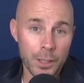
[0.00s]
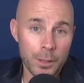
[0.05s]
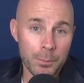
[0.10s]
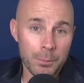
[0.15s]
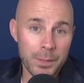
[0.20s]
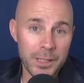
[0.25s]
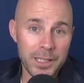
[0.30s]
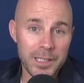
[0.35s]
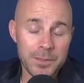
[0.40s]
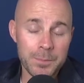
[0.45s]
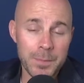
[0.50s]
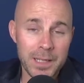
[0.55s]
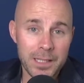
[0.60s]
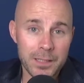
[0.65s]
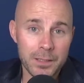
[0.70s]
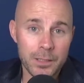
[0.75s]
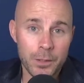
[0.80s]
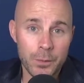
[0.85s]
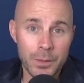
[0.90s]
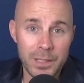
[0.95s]
please make a
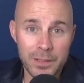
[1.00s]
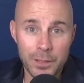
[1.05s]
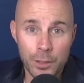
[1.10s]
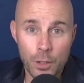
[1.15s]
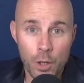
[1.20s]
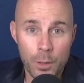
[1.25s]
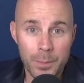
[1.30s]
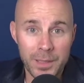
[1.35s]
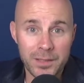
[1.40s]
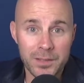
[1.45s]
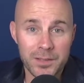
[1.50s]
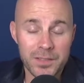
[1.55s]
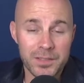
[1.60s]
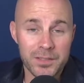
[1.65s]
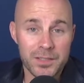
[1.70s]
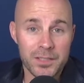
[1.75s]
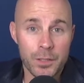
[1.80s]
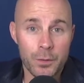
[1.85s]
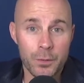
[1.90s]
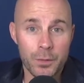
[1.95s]
note in the comments
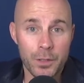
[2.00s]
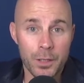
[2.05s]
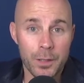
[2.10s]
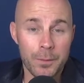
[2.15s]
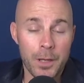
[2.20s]
so that